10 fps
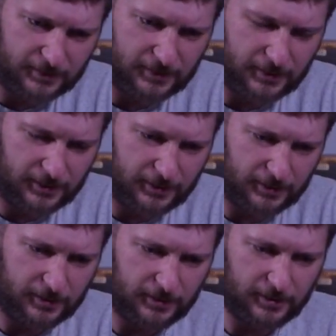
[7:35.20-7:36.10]

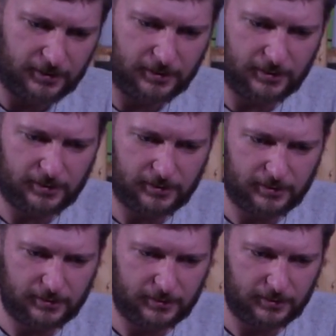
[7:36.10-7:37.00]

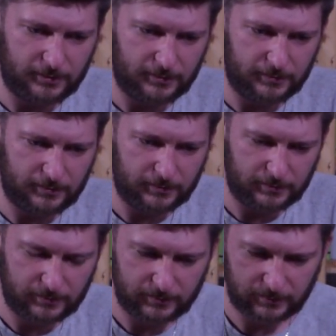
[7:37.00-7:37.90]

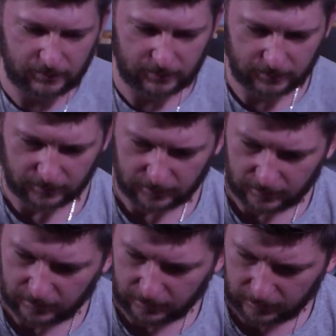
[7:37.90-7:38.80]

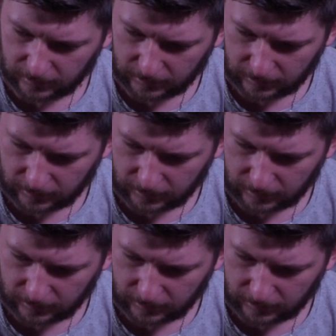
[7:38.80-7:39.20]
No one is speaking in this clip.